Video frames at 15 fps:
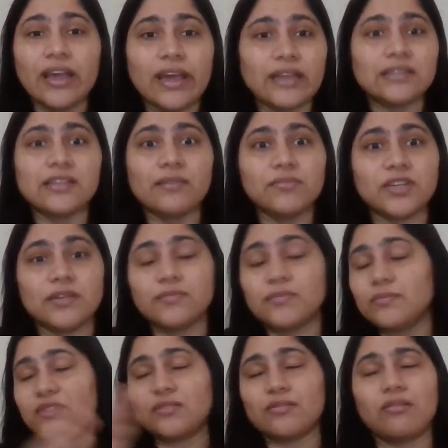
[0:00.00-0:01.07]
and
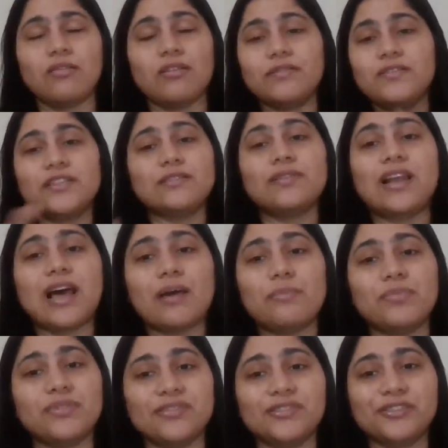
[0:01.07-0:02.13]
sometimes all of this will
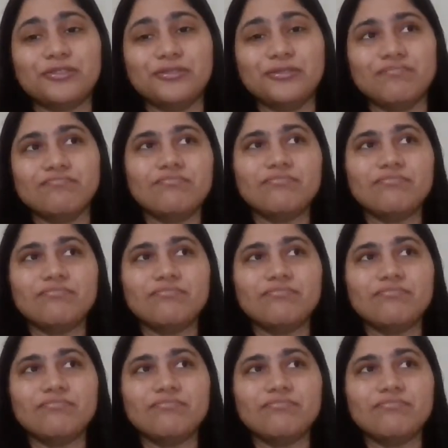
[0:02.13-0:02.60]
happen, you know,